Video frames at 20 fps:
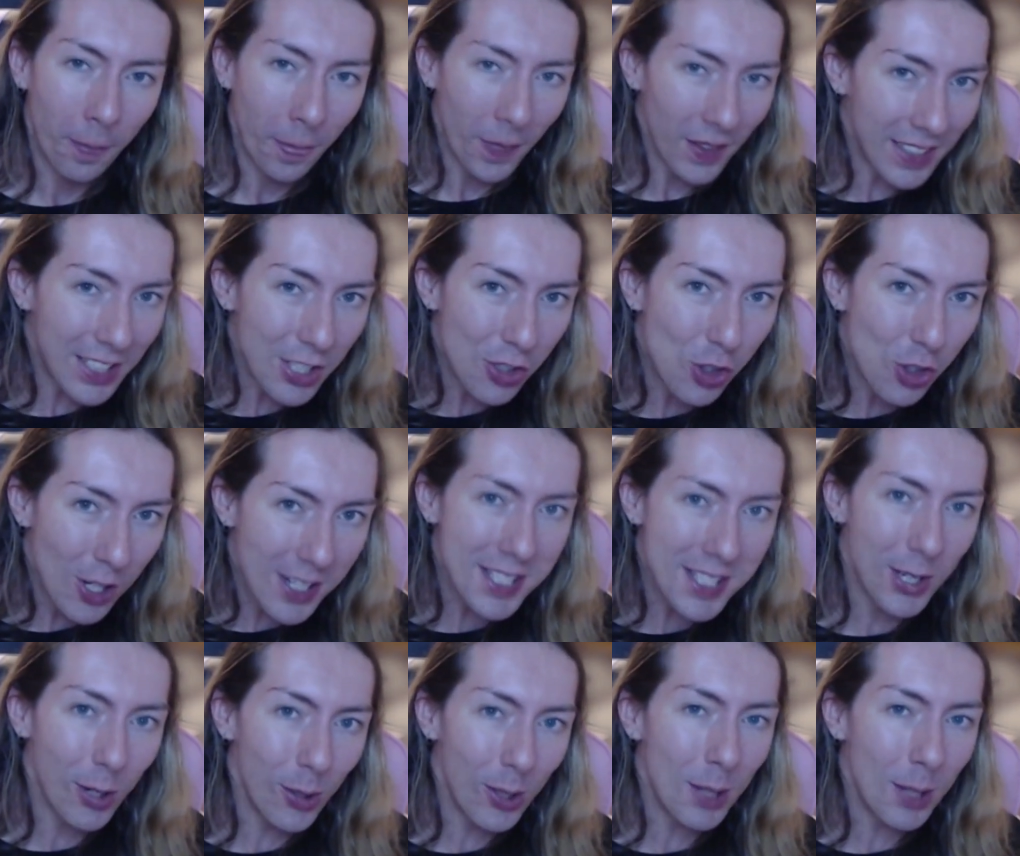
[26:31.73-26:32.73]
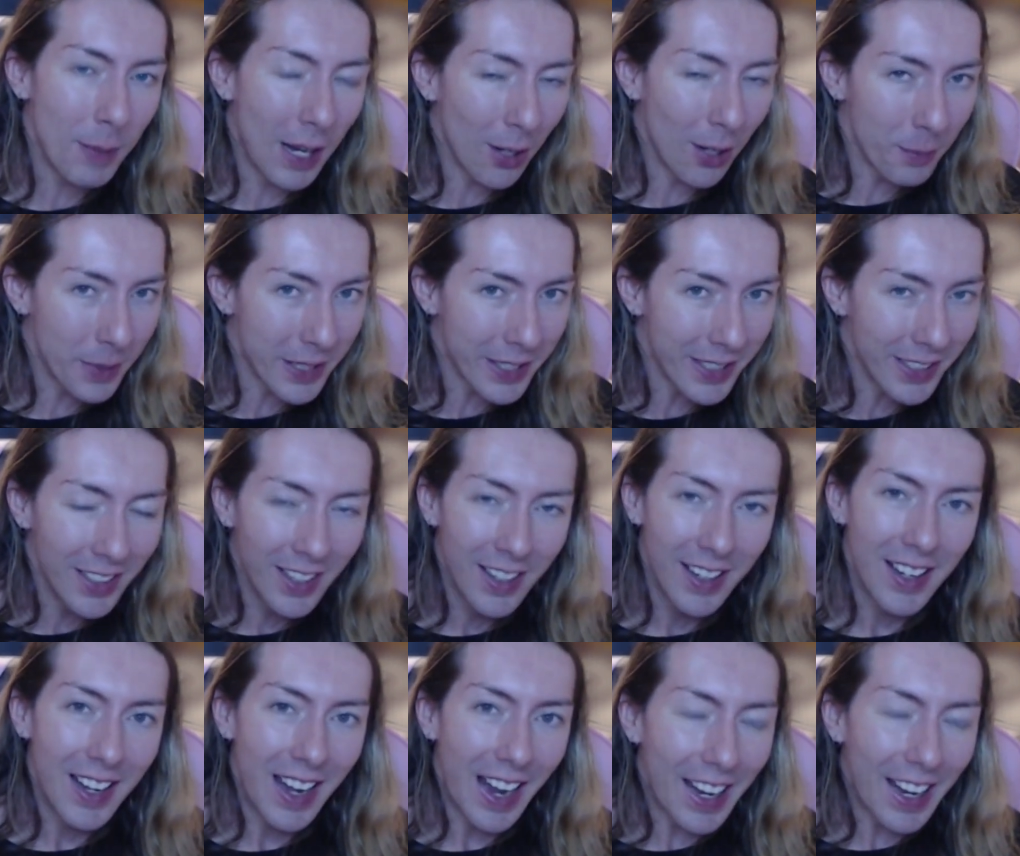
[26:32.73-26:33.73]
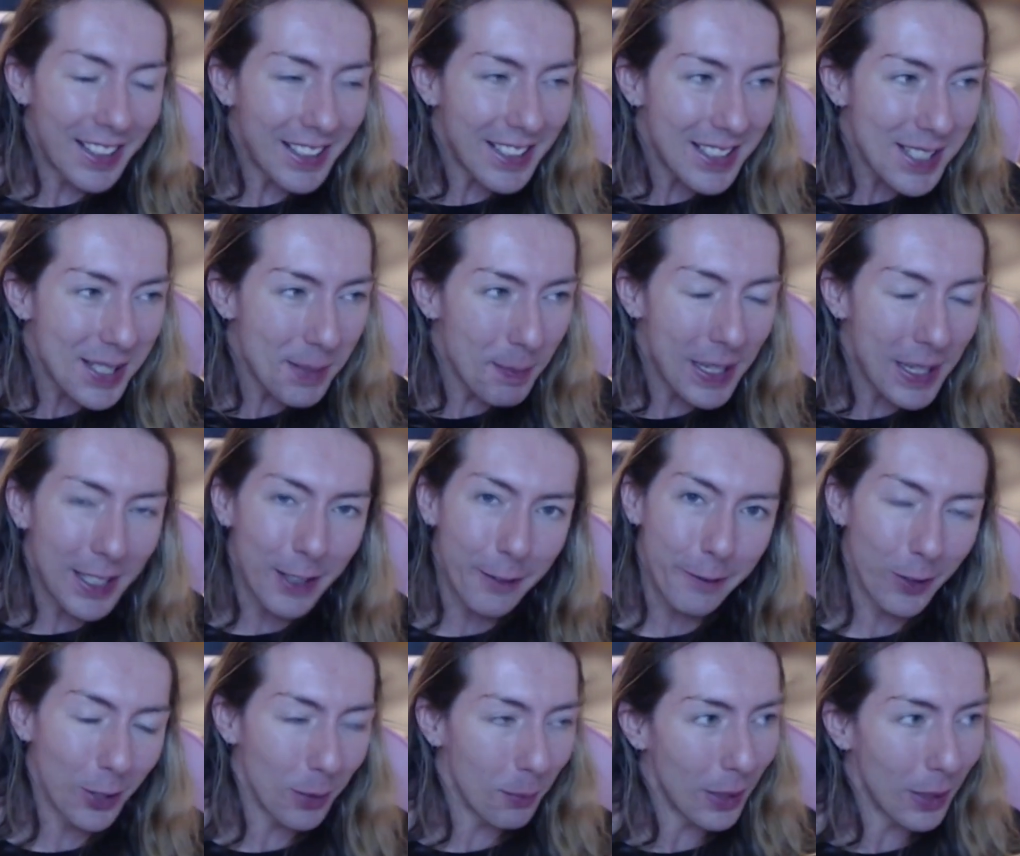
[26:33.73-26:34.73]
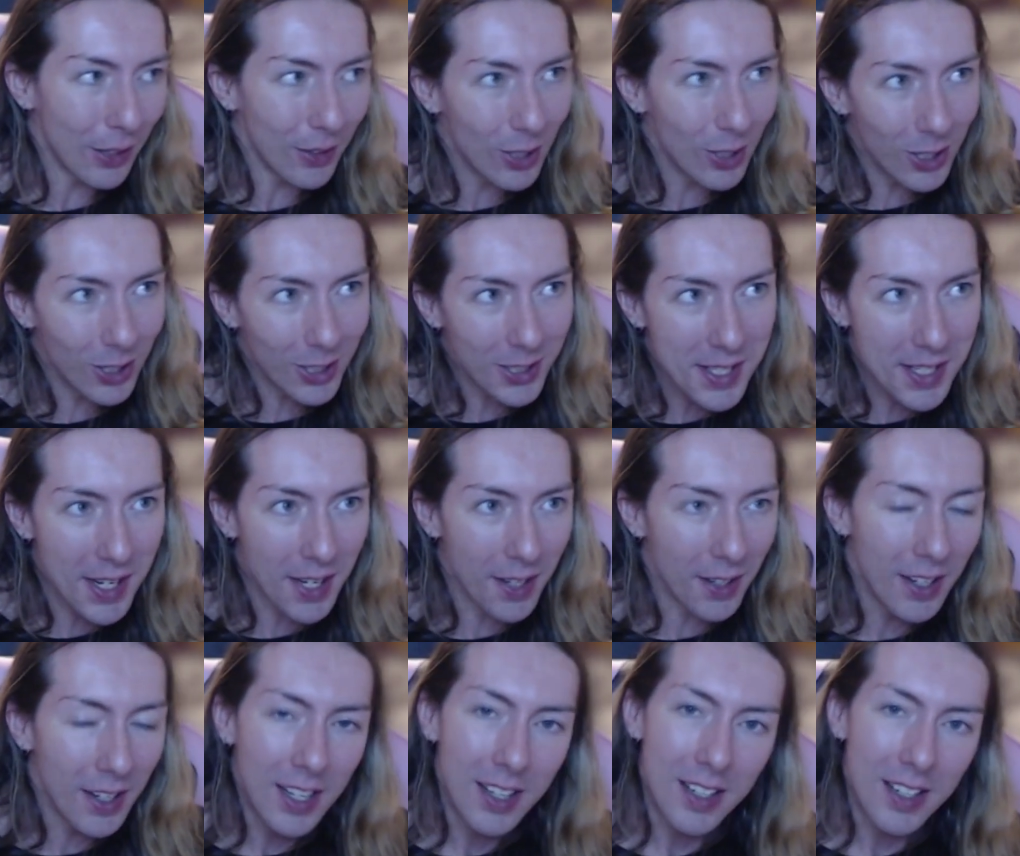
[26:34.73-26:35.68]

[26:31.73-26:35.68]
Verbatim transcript: He just heard about me, and he's making fun of my looks, and